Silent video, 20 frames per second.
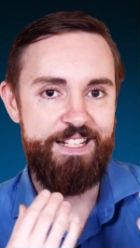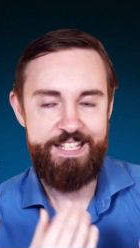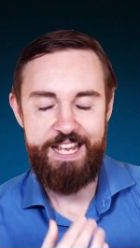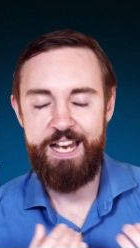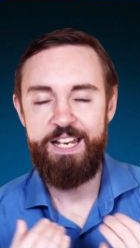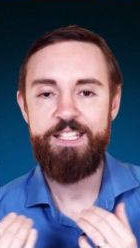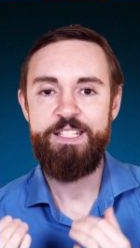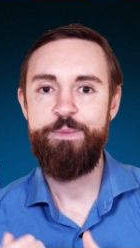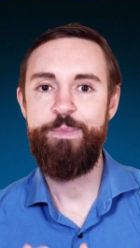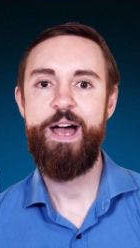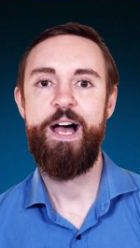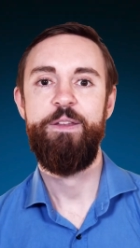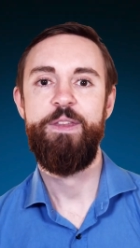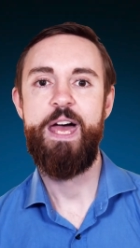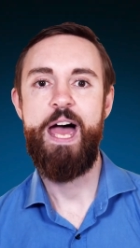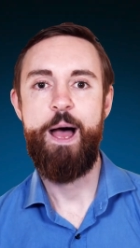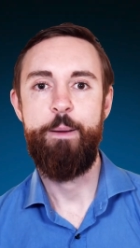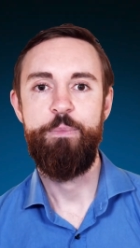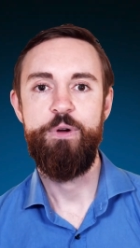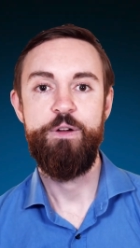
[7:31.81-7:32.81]
Tell us about
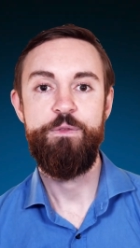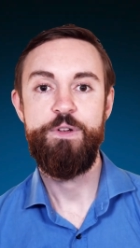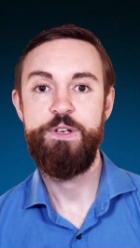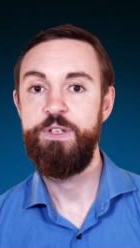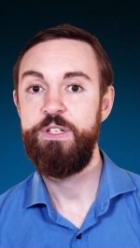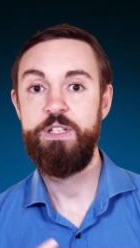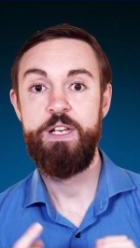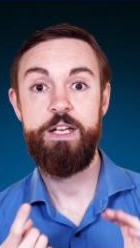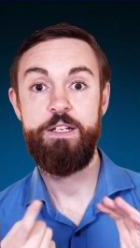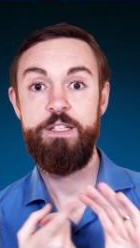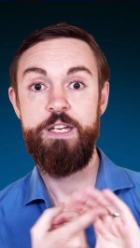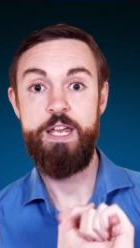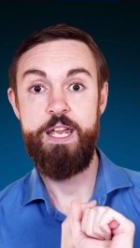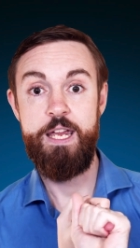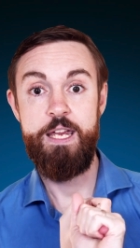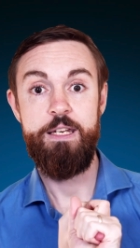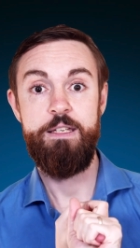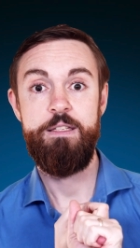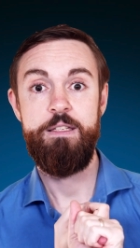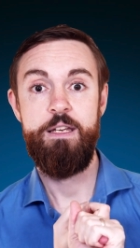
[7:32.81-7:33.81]
that. But if you just like to
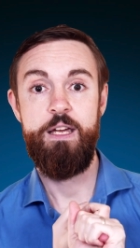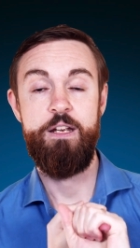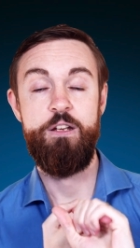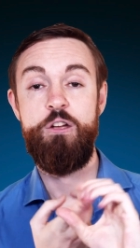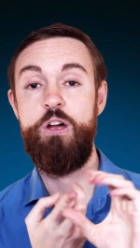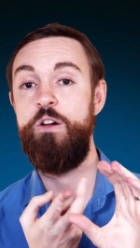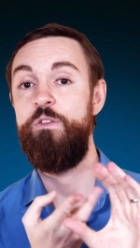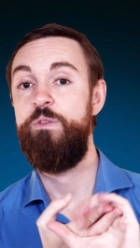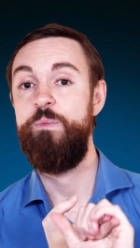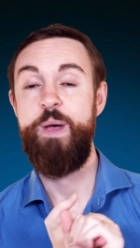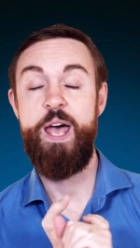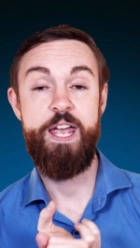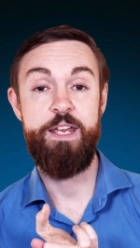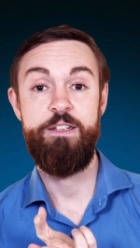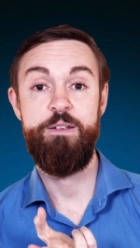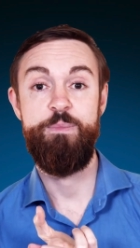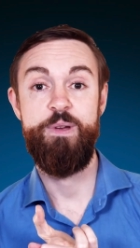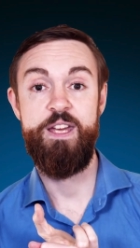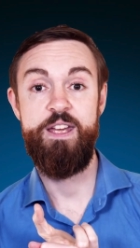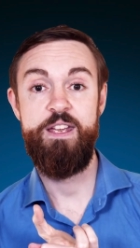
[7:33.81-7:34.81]
eat and go from A
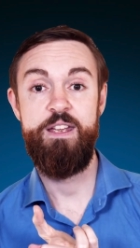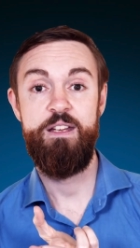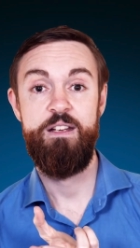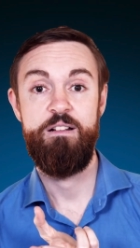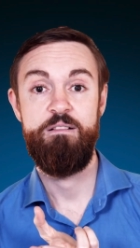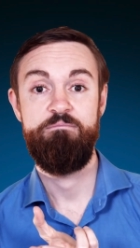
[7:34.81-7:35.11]
to B,